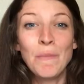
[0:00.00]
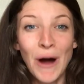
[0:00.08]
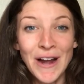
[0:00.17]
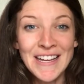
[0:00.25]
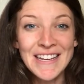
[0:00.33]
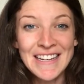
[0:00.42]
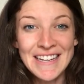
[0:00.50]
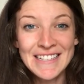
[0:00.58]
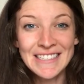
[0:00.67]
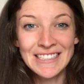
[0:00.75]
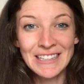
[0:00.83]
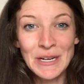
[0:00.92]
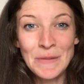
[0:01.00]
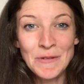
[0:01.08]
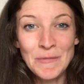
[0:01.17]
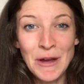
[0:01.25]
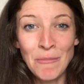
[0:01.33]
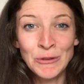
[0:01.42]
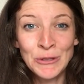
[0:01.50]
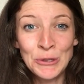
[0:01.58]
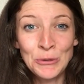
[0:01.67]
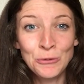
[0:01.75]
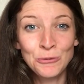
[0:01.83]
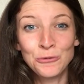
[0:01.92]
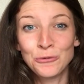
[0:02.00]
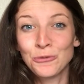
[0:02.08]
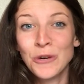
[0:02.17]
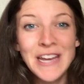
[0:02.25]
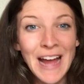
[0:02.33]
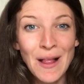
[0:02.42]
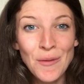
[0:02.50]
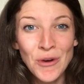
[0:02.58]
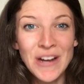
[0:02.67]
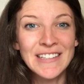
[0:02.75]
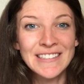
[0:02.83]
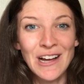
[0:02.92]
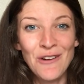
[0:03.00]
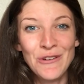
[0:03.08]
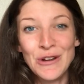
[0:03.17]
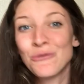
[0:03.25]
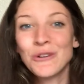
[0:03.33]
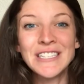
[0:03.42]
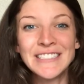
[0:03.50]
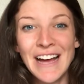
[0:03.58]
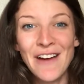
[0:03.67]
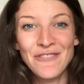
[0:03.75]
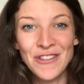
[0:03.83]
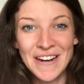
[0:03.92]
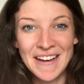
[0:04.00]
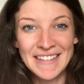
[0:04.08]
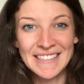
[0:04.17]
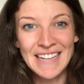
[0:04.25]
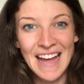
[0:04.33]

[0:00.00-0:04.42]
body needs sleep to be able to recalibrate itself and reset for the next